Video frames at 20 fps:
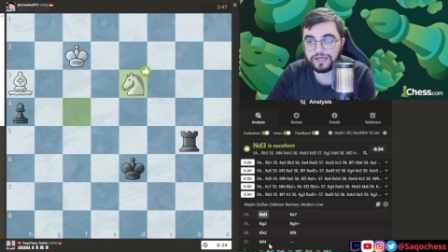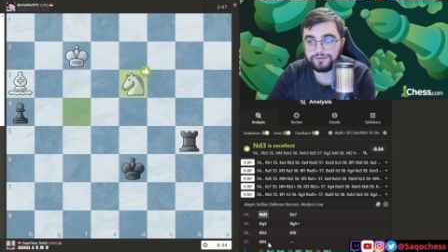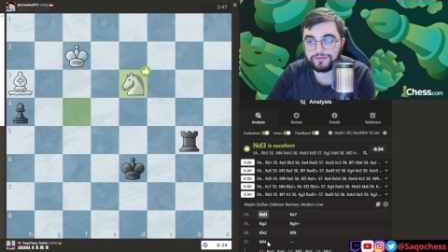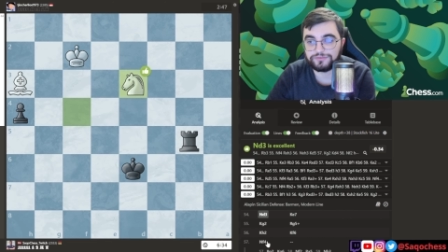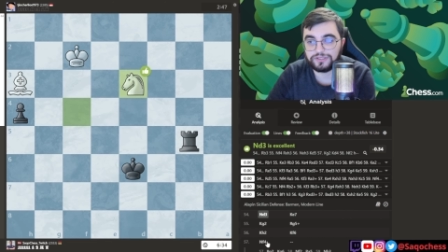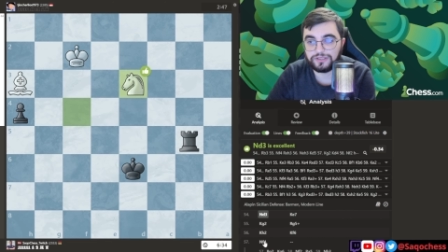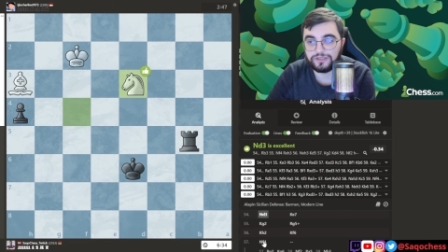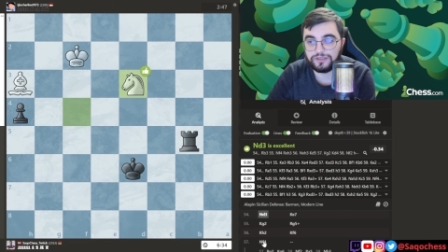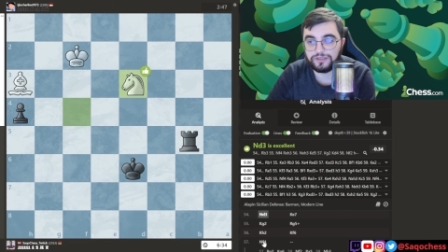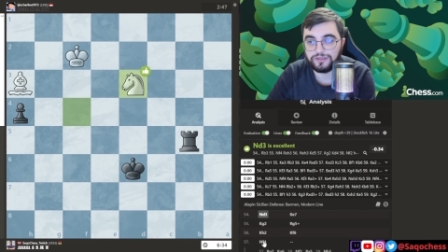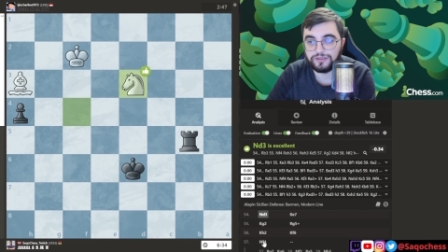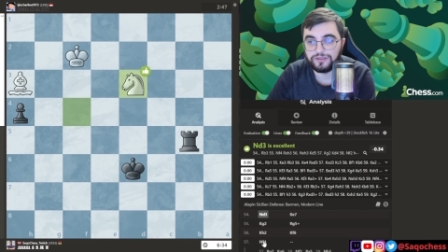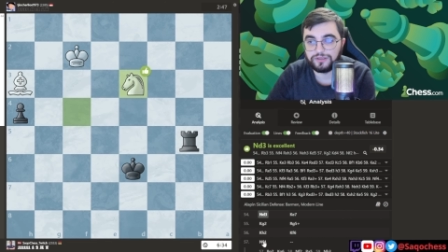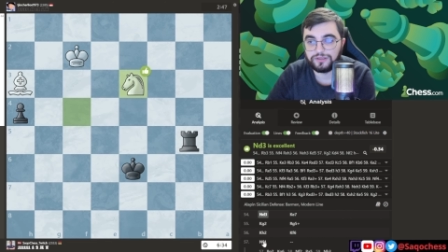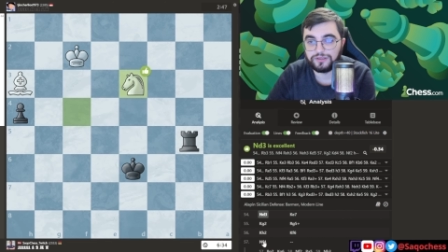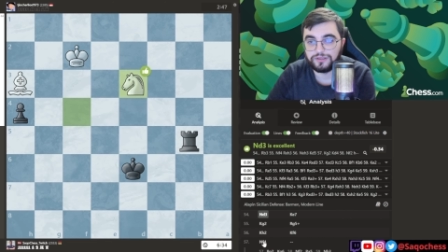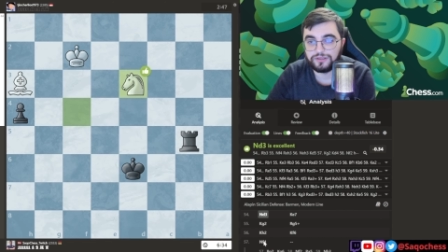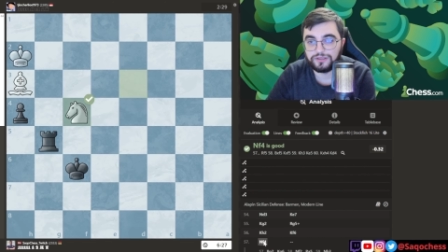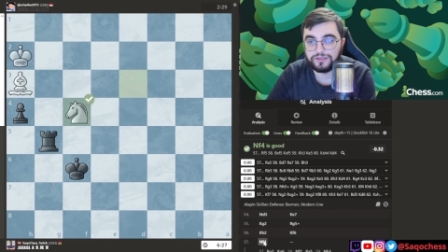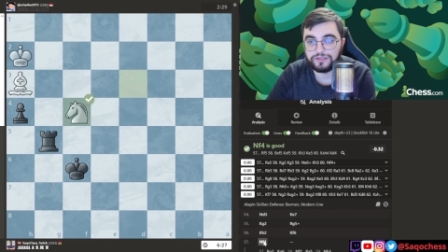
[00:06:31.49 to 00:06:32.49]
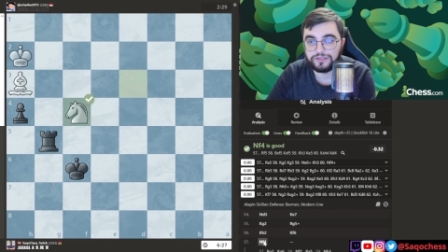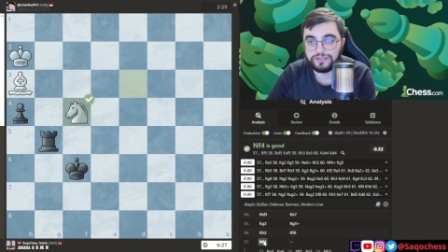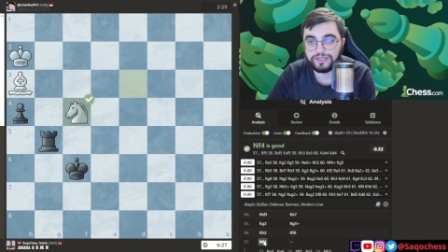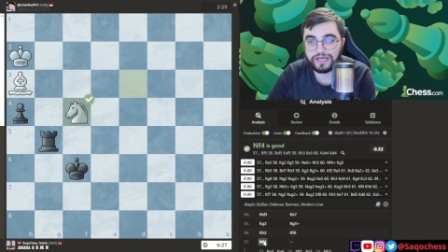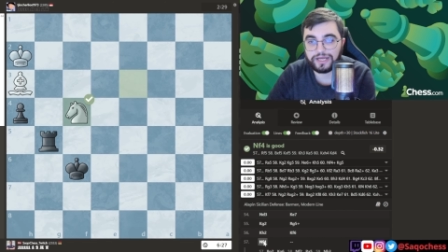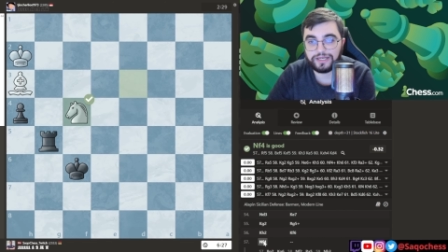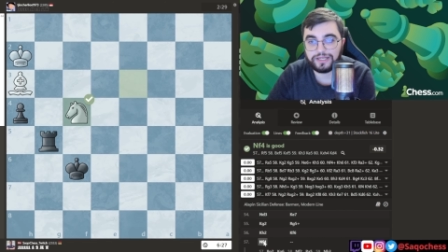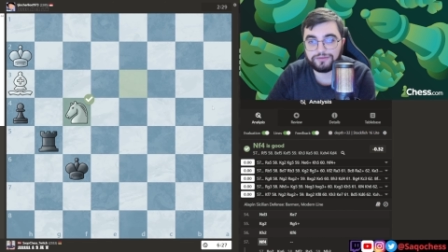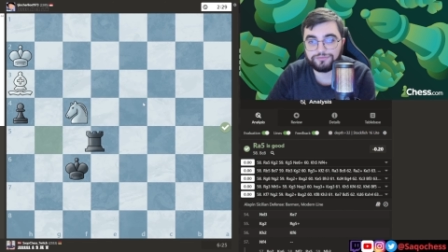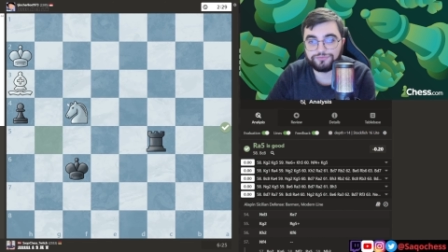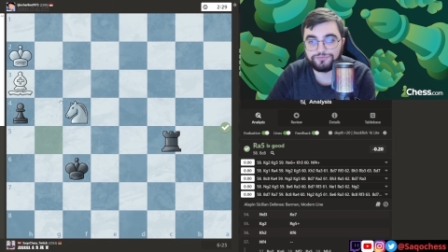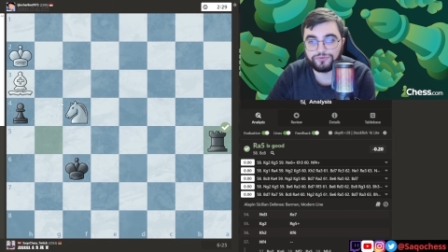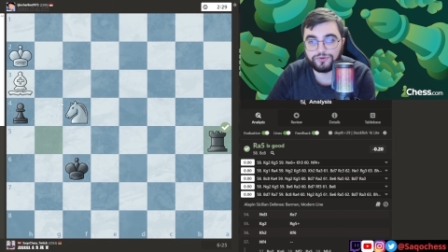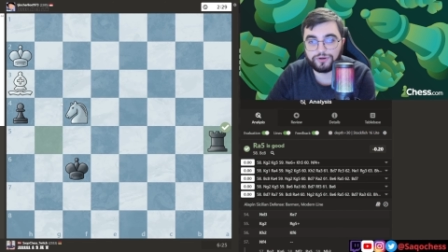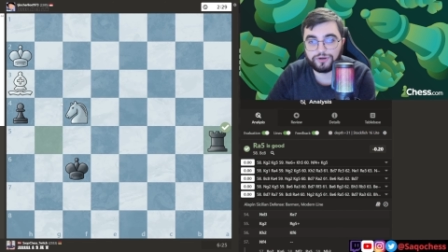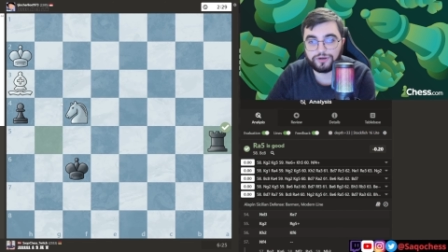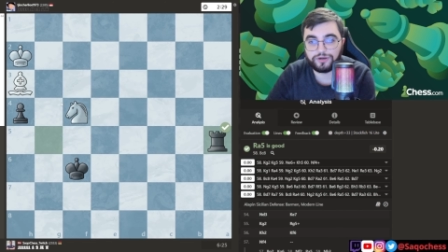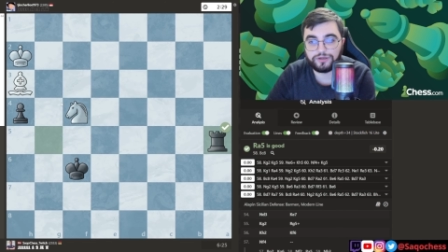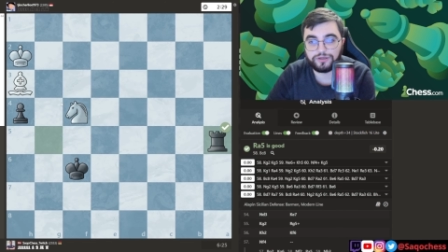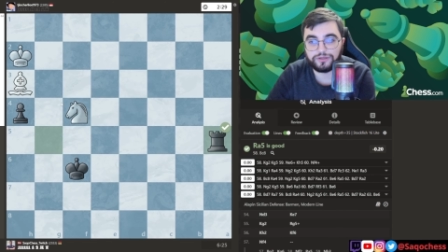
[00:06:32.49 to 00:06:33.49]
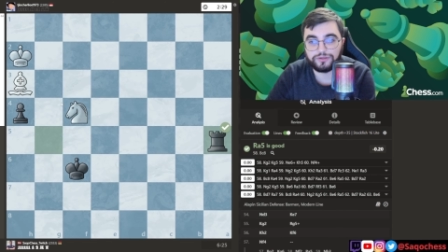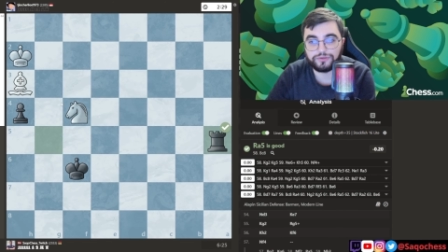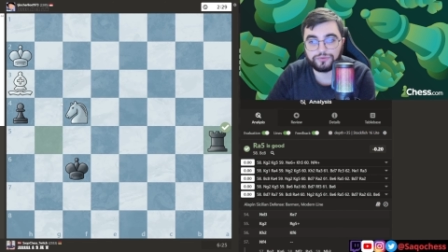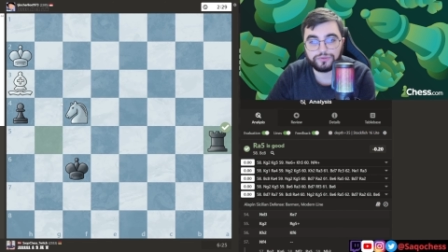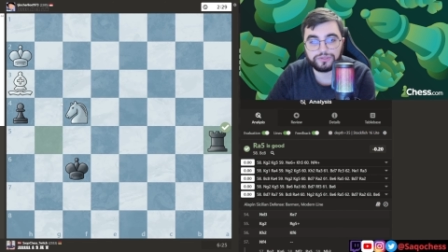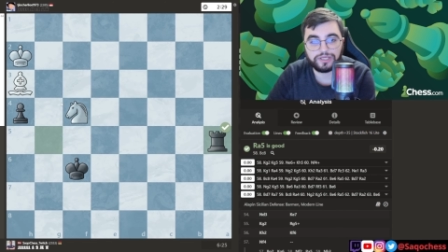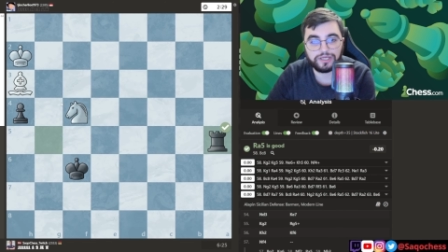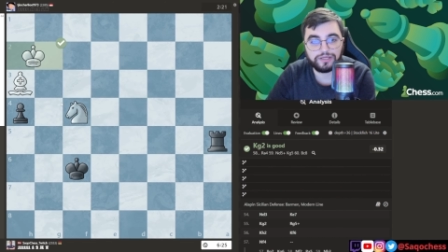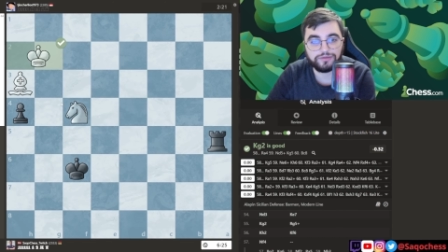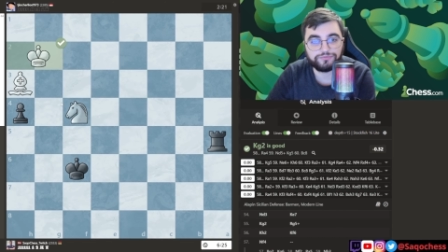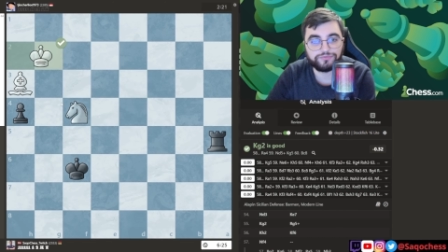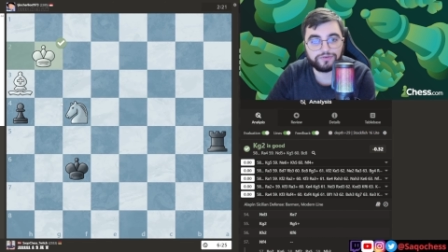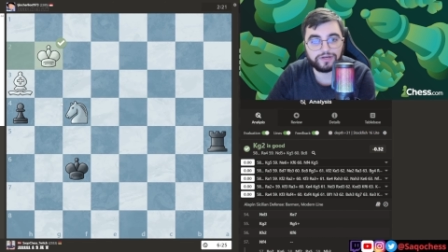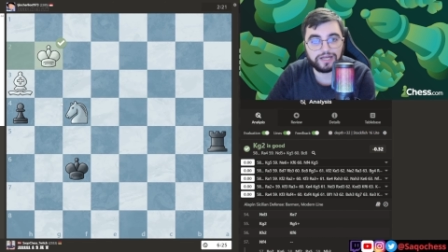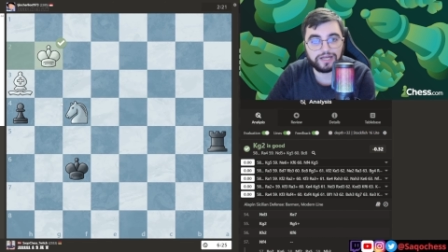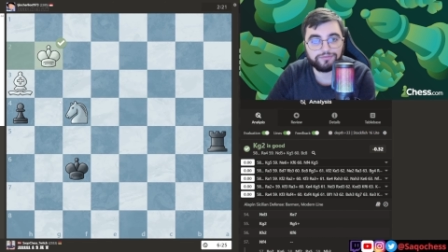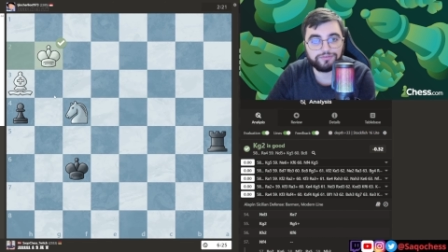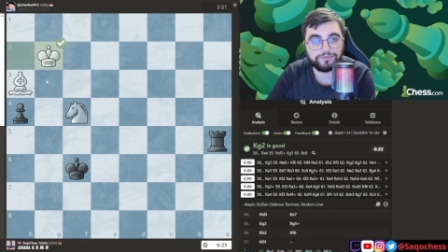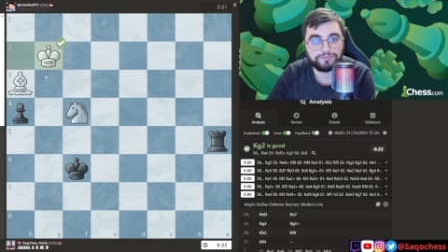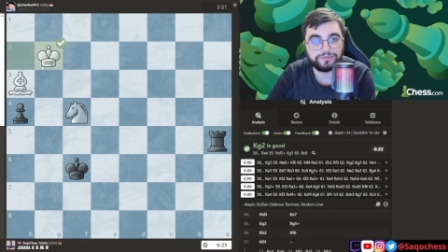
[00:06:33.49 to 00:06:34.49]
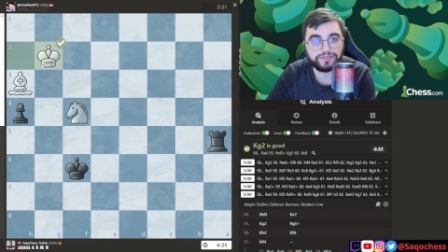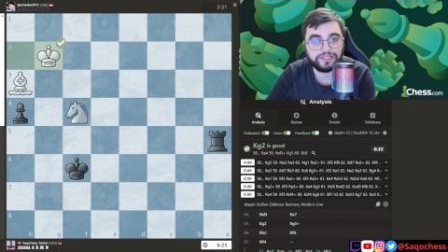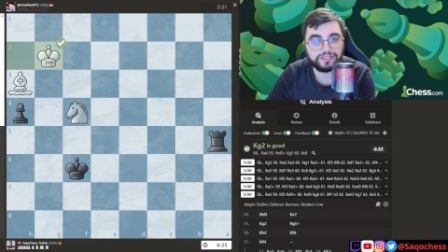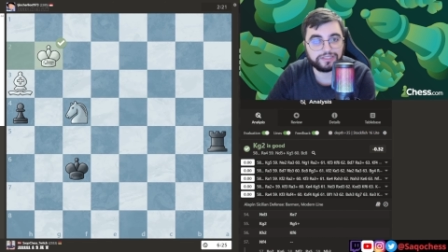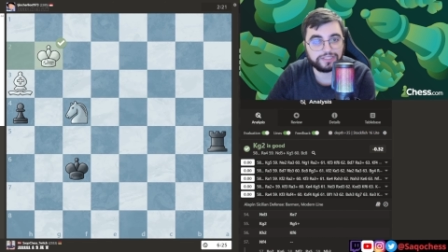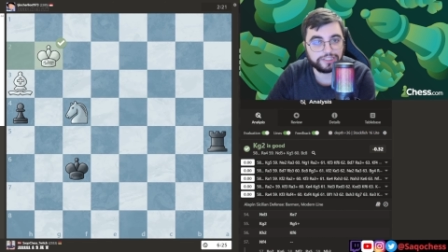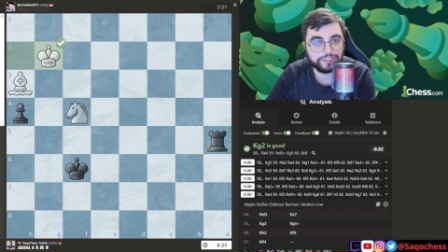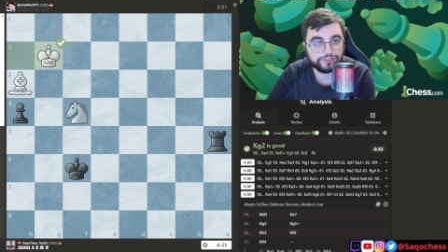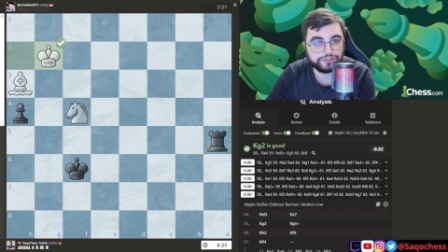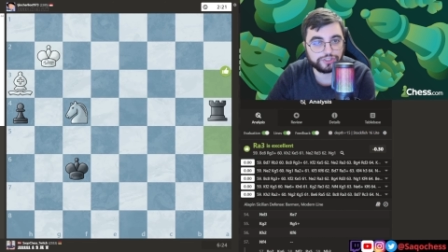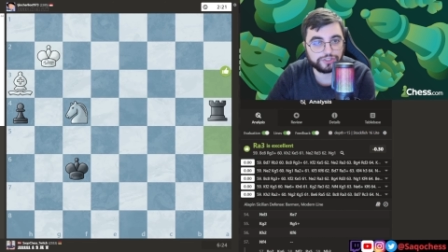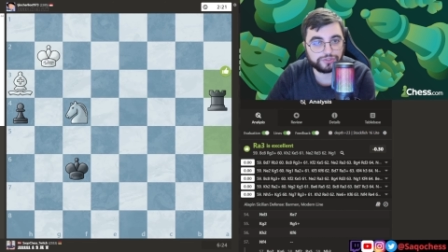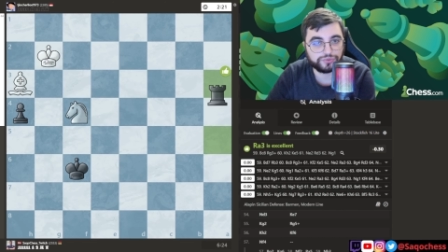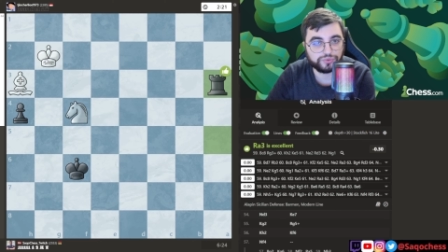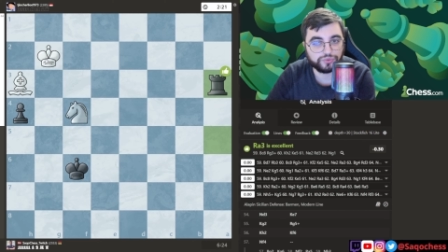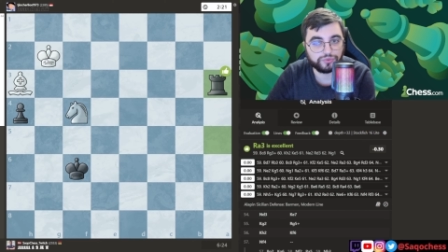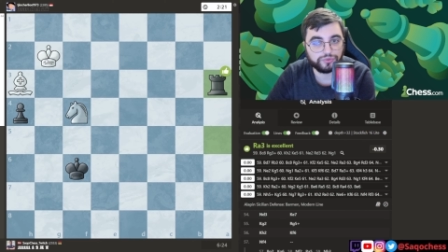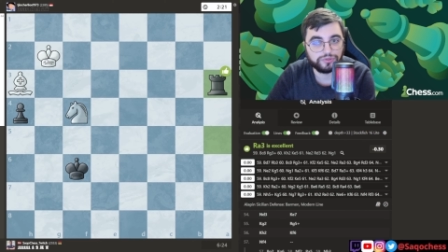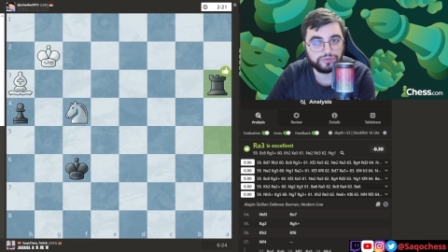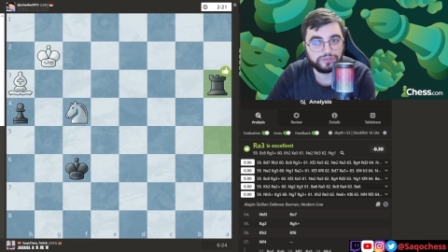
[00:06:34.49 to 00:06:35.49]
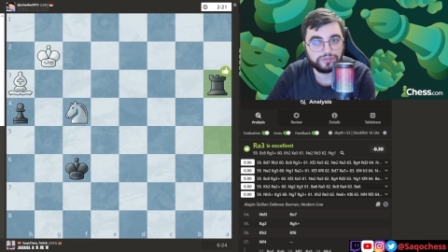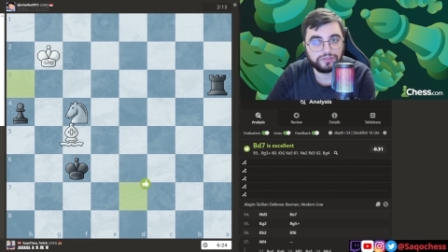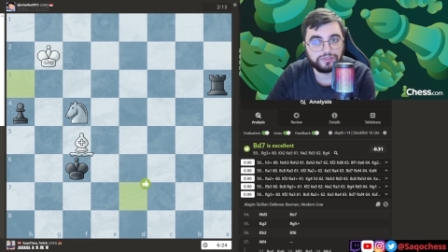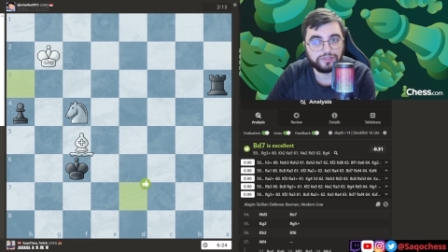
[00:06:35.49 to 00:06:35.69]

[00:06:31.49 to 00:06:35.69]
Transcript: After knight f4, rook a5, he played king g2.